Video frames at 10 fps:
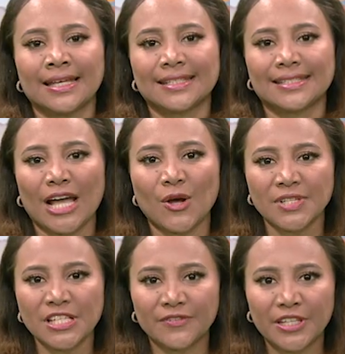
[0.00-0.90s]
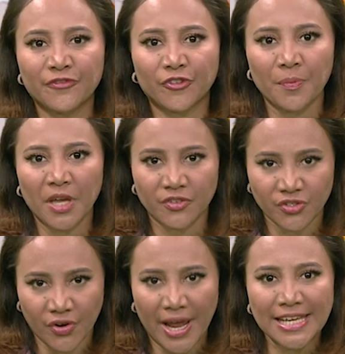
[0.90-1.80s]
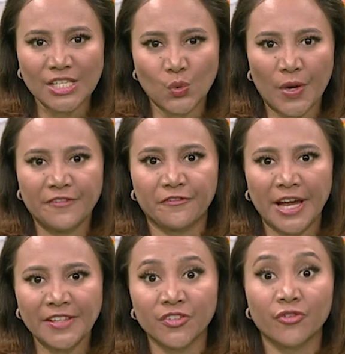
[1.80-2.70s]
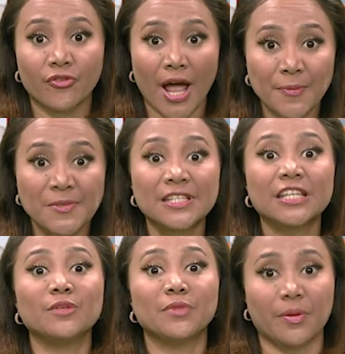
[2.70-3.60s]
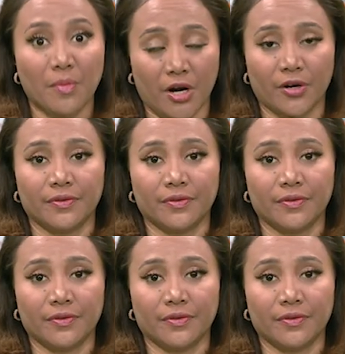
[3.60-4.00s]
Thousands flee from airstrikes when fighting erupts in Myanmar.